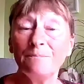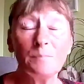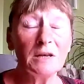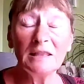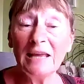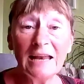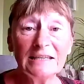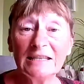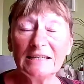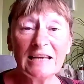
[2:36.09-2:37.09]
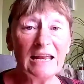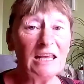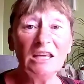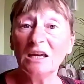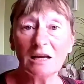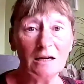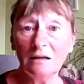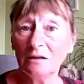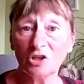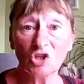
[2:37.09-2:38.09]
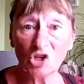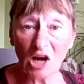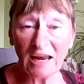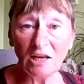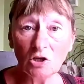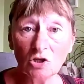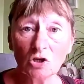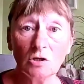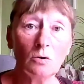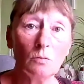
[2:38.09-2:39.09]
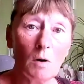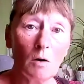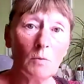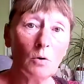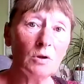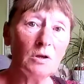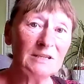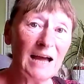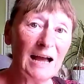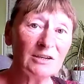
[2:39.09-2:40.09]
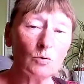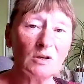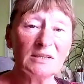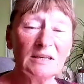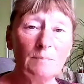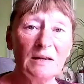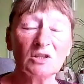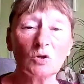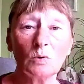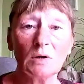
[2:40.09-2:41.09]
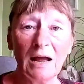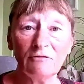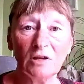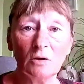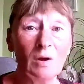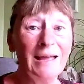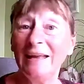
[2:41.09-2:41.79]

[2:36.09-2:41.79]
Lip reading: but at the end of the day, you can't change your mom or your dad or your siblings or what have you.